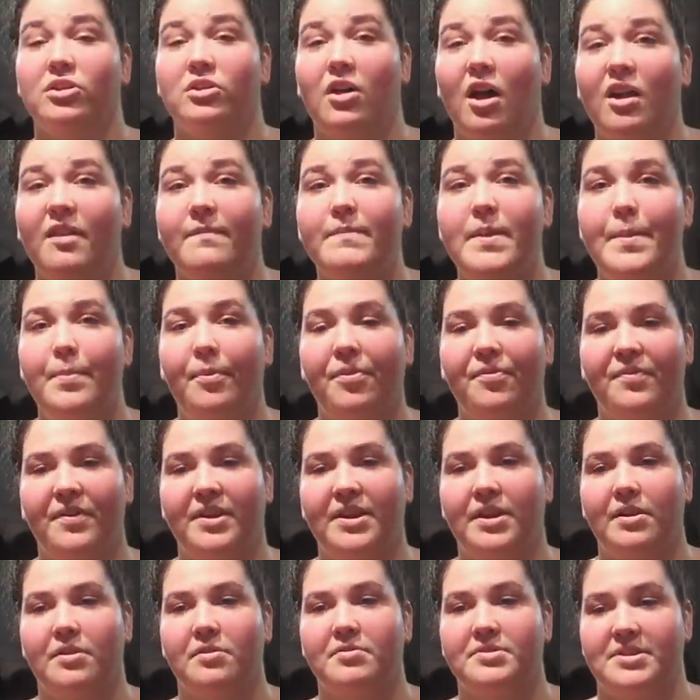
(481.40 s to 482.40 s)
a lot of people's
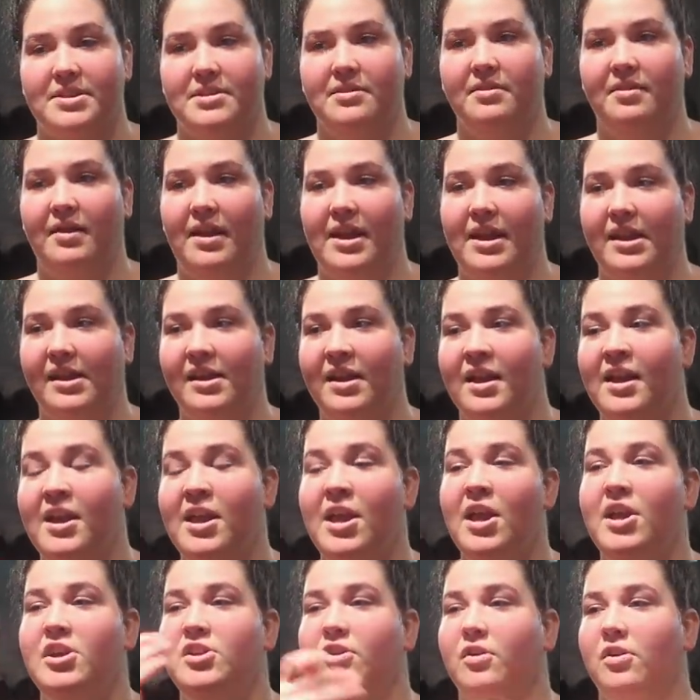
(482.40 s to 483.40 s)
videos and think,
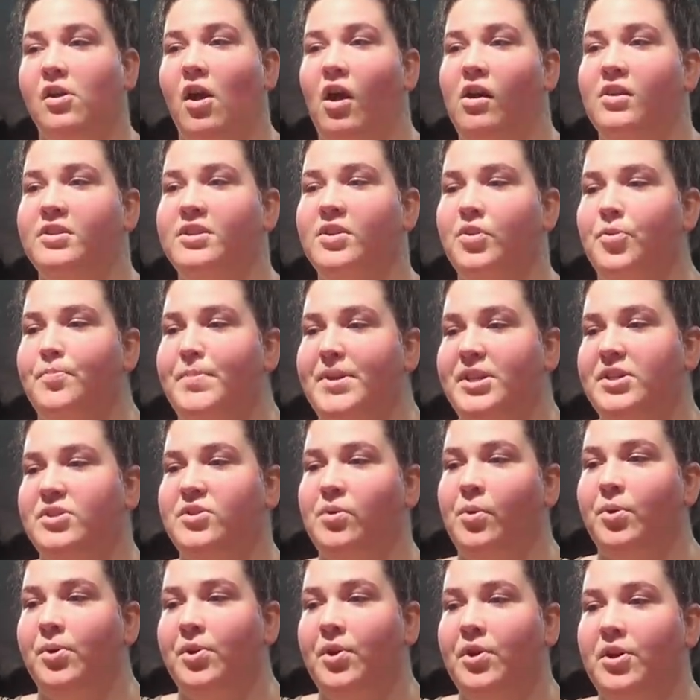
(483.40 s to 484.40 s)
your content would be
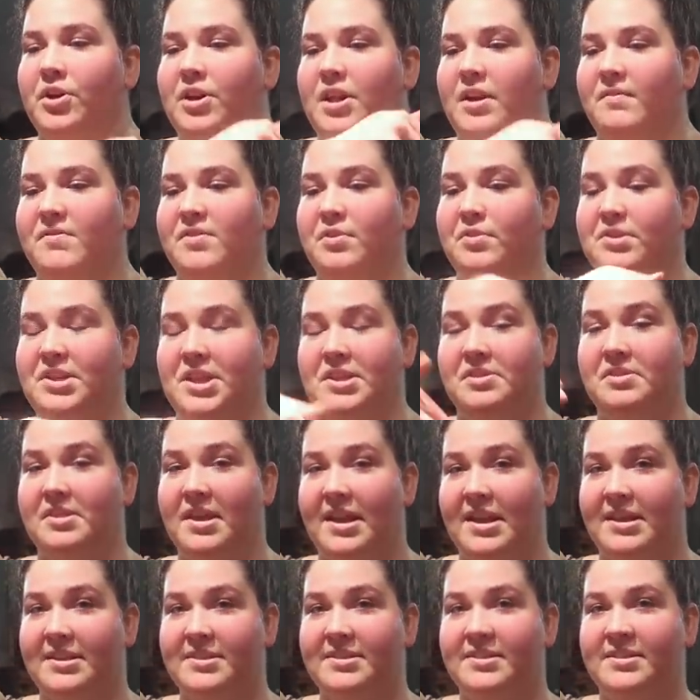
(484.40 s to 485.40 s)
so good if you did
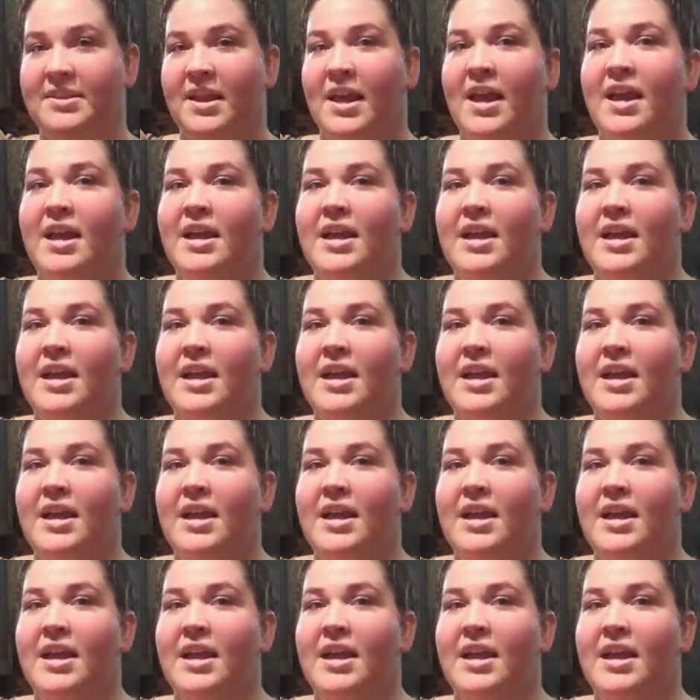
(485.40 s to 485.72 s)
this.